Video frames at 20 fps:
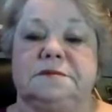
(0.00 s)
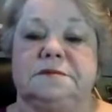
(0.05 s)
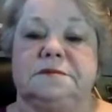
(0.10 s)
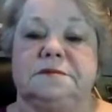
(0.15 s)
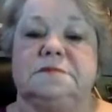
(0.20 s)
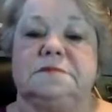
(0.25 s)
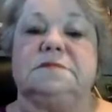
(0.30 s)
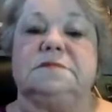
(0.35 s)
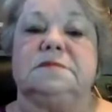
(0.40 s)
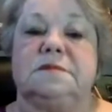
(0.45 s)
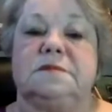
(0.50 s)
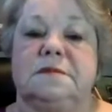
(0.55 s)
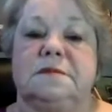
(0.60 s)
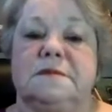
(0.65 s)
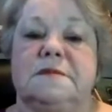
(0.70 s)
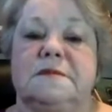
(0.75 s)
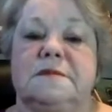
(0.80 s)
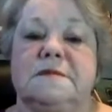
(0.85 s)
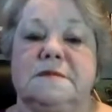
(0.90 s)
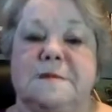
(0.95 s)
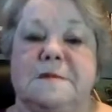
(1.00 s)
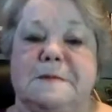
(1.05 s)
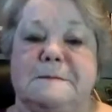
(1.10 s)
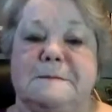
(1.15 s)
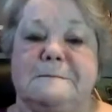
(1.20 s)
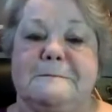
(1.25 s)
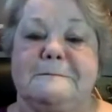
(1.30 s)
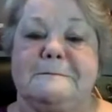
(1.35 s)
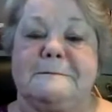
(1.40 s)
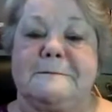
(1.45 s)

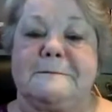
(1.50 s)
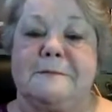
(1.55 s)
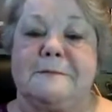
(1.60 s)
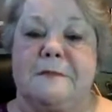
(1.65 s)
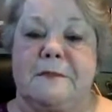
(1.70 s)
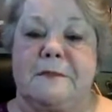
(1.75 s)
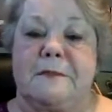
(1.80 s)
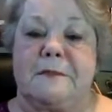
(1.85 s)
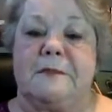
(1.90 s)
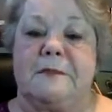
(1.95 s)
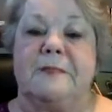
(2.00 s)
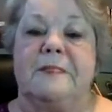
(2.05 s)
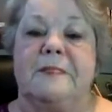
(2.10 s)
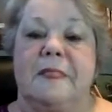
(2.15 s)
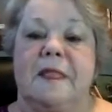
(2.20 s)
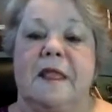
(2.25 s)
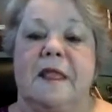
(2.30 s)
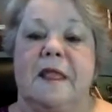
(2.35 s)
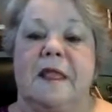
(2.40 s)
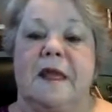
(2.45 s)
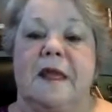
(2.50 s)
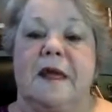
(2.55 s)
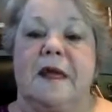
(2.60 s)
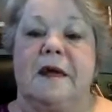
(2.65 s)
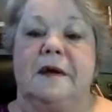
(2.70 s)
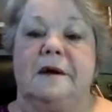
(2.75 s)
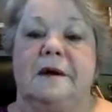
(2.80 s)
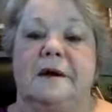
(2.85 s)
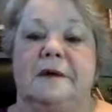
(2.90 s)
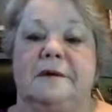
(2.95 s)

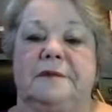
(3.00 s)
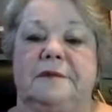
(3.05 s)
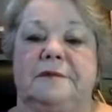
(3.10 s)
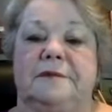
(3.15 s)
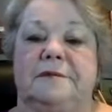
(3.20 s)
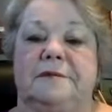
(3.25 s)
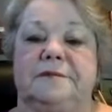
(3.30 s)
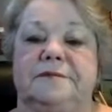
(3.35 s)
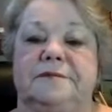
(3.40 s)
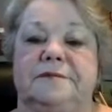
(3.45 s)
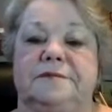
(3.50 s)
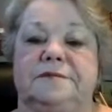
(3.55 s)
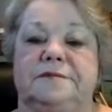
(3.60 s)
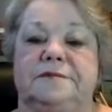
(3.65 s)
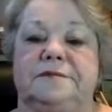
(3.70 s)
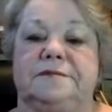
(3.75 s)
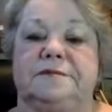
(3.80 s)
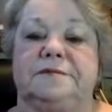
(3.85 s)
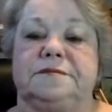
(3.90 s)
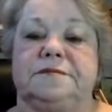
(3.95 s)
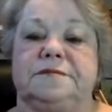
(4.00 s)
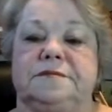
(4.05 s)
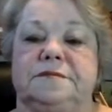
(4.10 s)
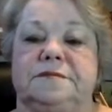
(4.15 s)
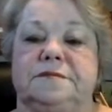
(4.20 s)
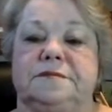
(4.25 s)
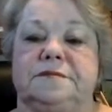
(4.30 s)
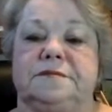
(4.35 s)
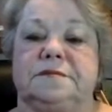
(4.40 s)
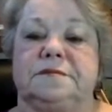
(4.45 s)

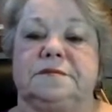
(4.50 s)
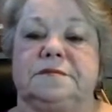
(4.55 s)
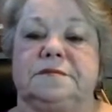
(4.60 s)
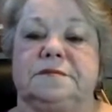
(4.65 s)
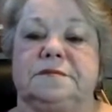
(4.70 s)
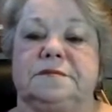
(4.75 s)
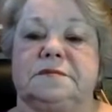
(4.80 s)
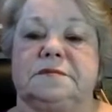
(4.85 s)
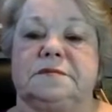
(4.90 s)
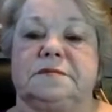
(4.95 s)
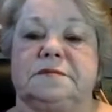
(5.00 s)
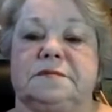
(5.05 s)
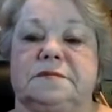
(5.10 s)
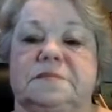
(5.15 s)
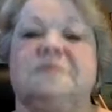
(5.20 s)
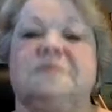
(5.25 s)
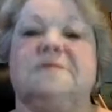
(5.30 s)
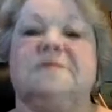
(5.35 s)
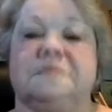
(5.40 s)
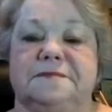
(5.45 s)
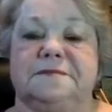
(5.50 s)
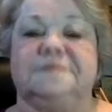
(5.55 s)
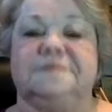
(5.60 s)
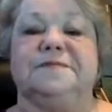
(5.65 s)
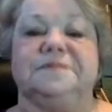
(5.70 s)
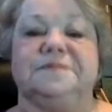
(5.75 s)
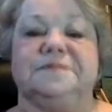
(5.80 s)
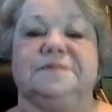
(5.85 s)
[no speech]